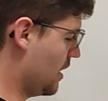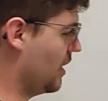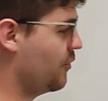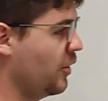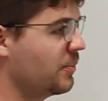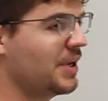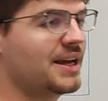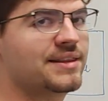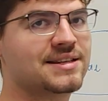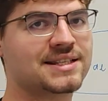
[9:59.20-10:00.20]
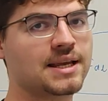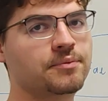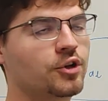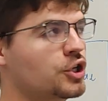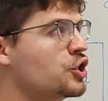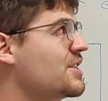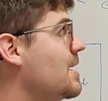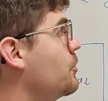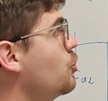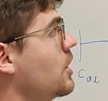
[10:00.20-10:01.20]
If we apply the same voltage
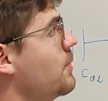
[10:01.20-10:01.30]
step to a